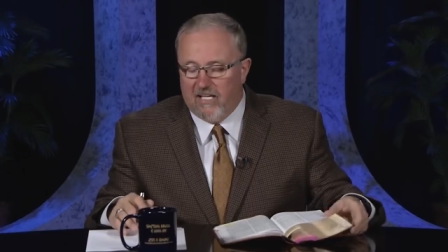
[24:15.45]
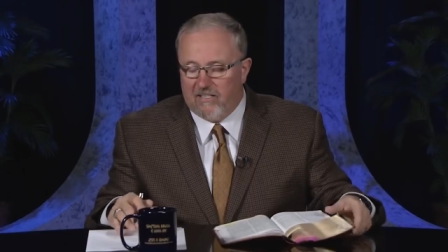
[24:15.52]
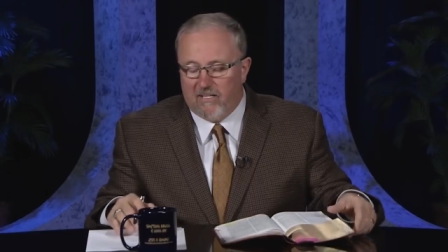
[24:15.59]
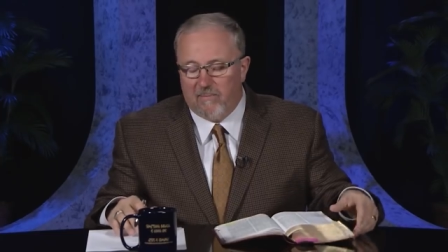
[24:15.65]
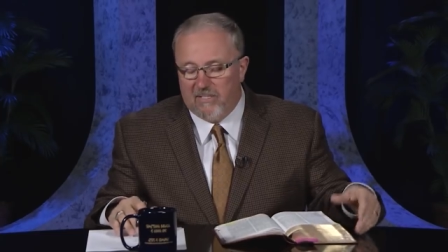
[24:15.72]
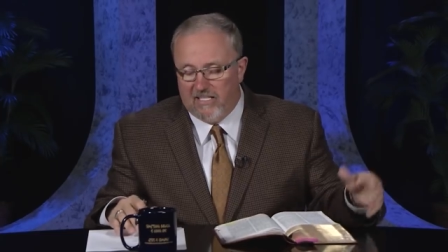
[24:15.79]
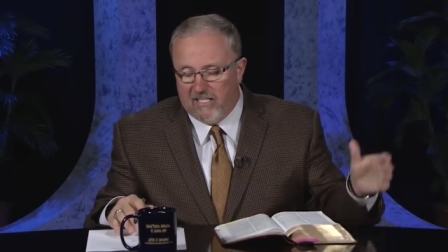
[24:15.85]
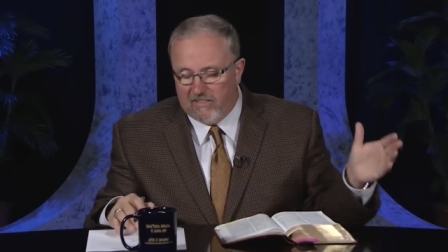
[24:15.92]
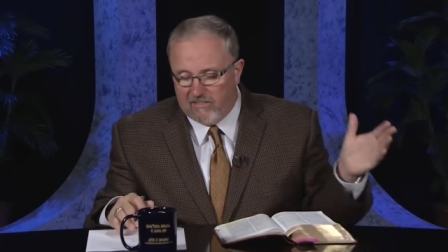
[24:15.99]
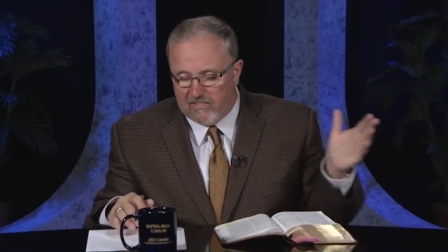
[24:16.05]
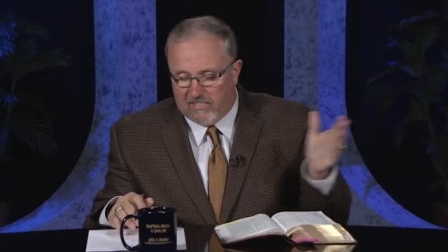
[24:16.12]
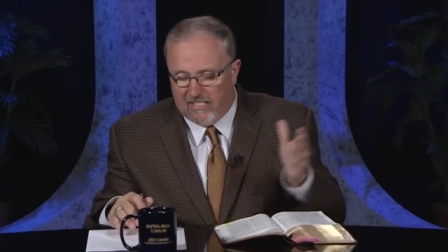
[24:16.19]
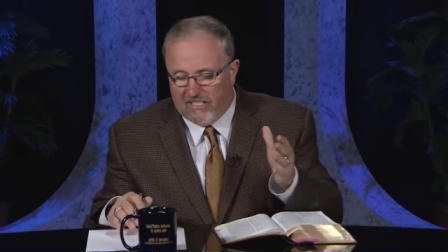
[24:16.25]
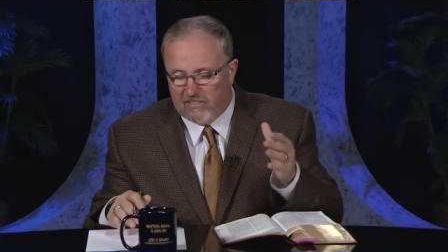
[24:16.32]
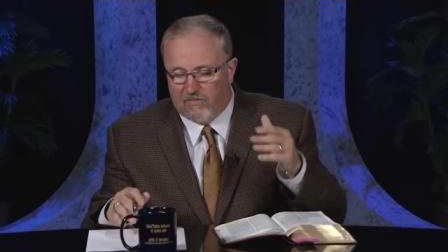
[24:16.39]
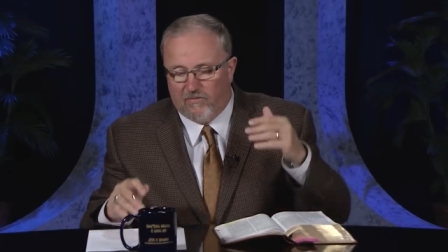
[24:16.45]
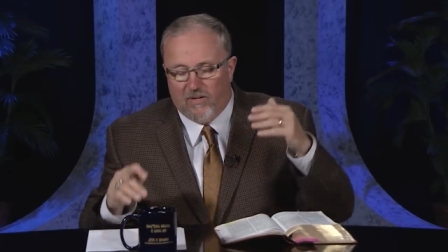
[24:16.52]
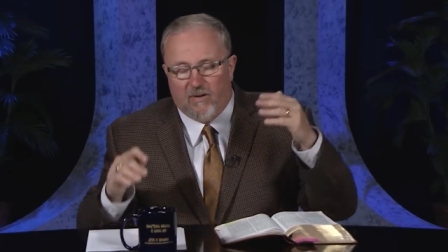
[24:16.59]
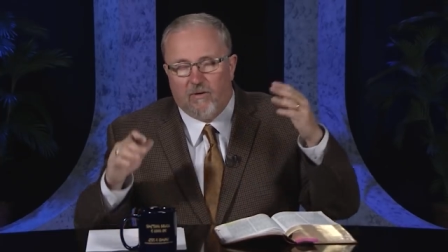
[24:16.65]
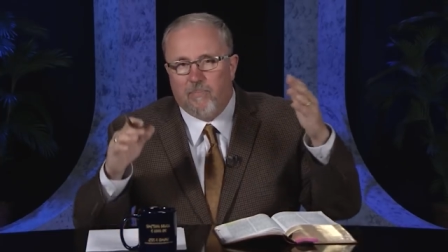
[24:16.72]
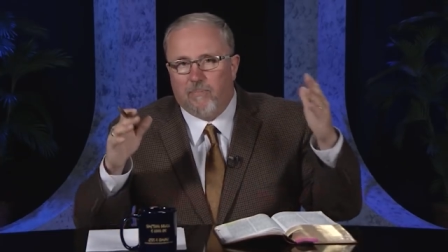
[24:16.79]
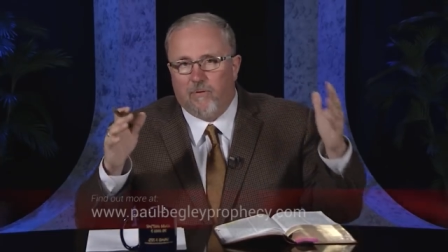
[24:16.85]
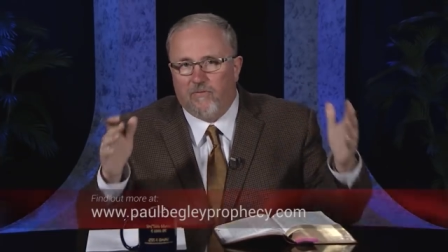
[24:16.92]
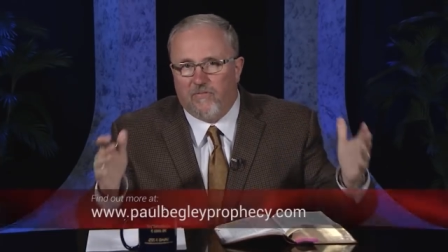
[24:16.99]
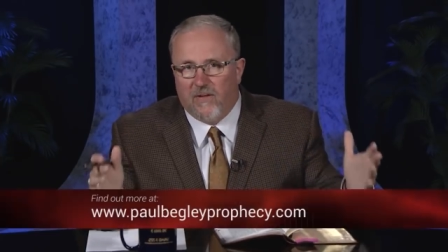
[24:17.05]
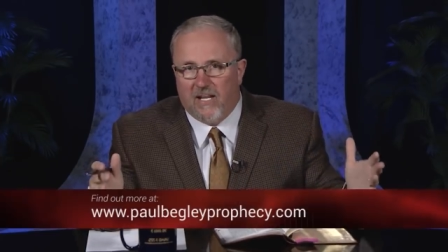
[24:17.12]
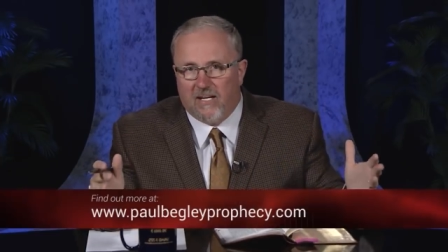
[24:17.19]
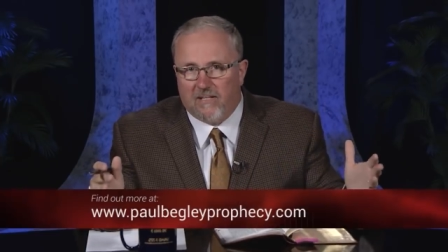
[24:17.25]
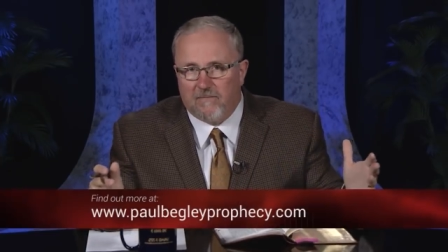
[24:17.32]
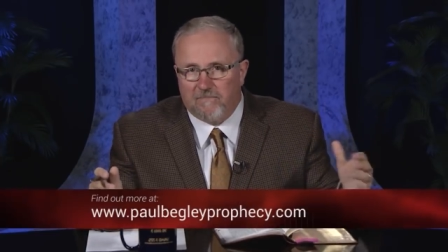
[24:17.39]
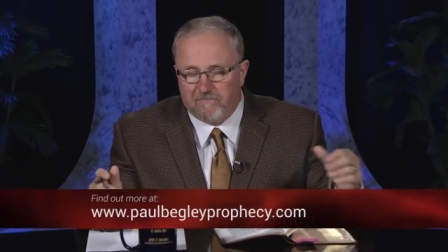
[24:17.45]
other 6, very prophetic.